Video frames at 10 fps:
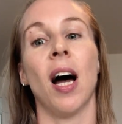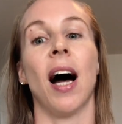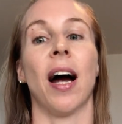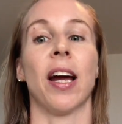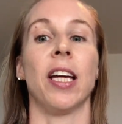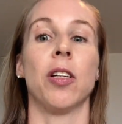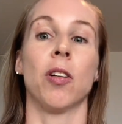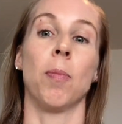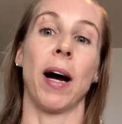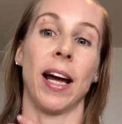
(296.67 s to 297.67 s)
are
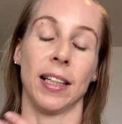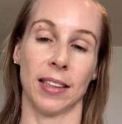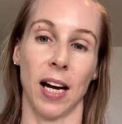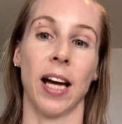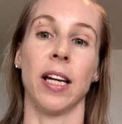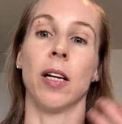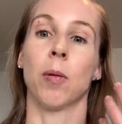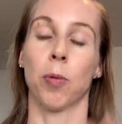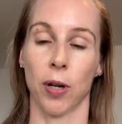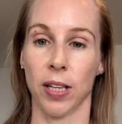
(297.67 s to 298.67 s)
hindered by anxiety or
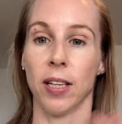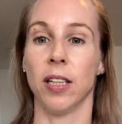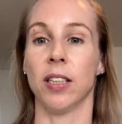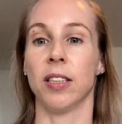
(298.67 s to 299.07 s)
breathing